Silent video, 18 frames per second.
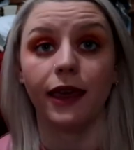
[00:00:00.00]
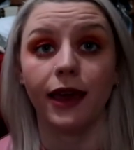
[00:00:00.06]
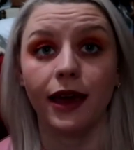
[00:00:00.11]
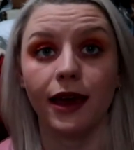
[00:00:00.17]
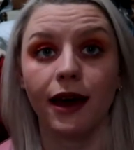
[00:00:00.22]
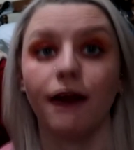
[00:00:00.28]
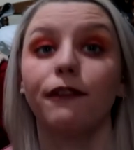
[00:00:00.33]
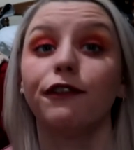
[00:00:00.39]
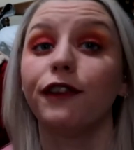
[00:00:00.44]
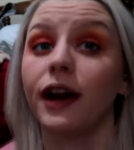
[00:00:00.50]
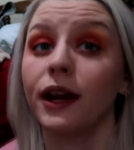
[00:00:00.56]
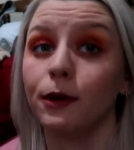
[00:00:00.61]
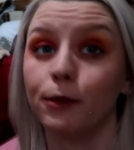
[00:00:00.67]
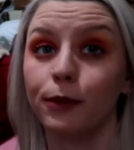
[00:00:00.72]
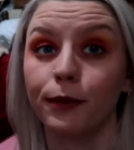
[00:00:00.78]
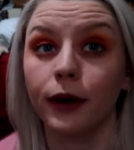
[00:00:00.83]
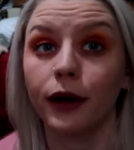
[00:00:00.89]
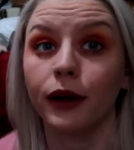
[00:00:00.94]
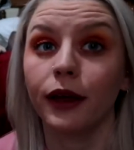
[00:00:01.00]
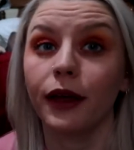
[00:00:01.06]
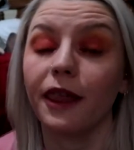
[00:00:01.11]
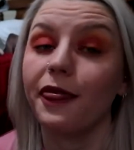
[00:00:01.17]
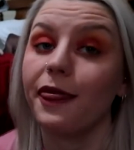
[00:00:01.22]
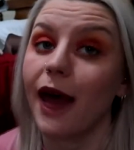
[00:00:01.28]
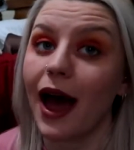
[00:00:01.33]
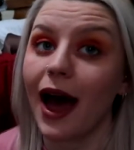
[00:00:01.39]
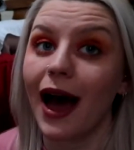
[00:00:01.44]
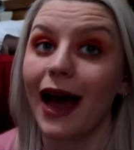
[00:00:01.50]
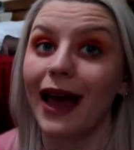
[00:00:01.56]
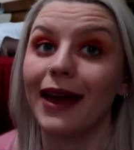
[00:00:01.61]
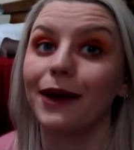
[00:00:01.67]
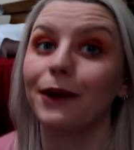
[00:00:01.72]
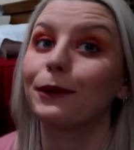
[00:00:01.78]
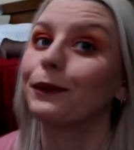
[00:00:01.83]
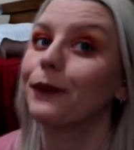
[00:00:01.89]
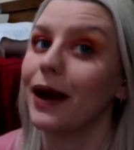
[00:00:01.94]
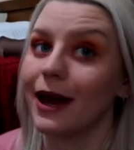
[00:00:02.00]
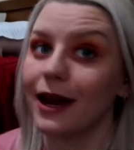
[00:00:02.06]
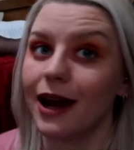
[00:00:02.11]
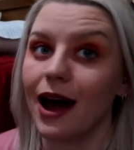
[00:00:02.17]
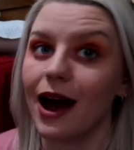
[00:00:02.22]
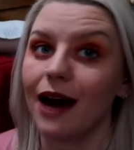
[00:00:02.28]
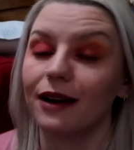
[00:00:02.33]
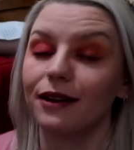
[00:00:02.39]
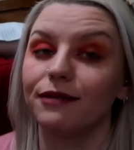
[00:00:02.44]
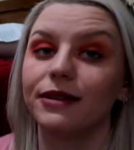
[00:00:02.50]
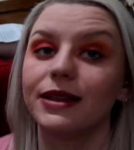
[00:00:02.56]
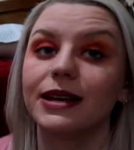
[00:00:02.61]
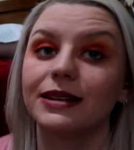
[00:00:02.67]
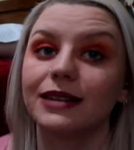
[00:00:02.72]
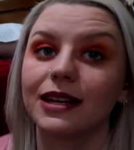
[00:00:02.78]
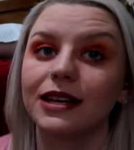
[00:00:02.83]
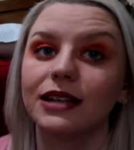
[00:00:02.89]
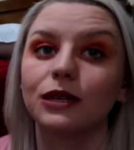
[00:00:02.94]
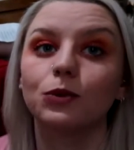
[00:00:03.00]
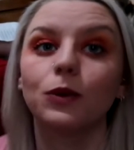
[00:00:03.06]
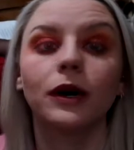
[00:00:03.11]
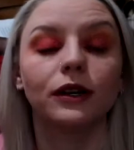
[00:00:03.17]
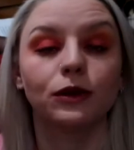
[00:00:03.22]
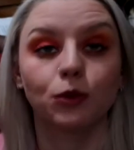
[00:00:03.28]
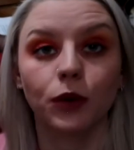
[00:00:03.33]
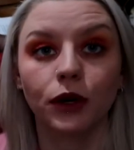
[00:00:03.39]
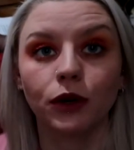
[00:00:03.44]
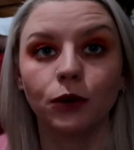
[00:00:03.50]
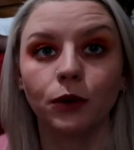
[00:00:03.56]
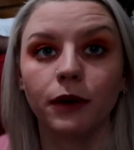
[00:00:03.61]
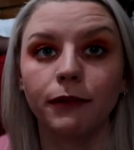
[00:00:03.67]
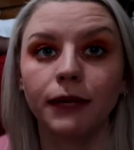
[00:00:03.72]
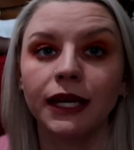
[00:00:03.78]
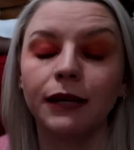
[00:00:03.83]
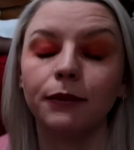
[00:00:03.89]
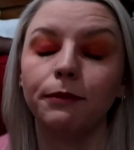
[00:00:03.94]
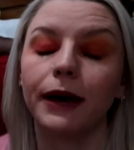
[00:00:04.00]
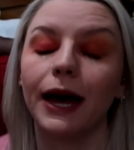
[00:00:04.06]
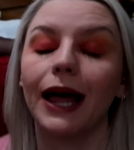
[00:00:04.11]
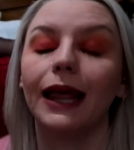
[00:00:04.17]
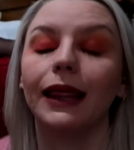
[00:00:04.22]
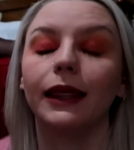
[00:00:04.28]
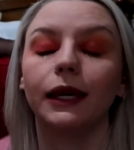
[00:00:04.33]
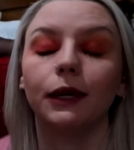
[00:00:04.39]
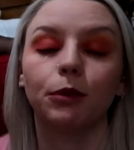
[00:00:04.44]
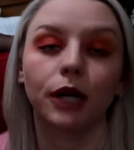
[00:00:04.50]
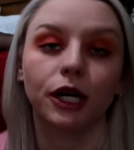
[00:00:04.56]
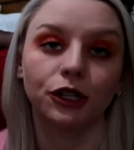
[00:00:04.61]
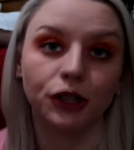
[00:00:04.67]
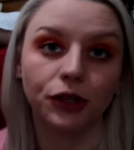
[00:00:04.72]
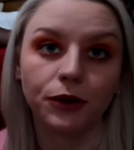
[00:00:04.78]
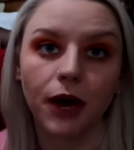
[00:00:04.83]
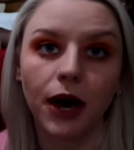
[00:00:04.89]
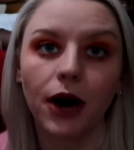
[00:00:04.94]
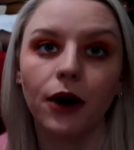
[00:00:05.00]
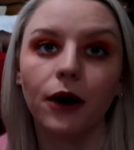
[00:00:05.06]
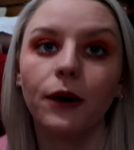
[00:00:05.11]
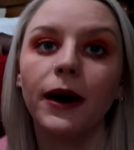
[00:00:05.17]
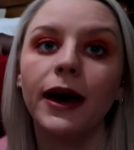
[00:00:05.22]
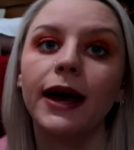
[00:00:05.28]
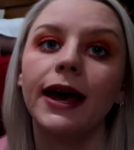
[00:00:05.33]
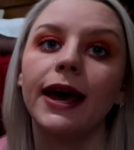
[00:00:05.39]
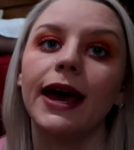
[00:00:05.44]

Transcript: The final book that I read out of this list was Wonder Woman by Leigh Bardugo,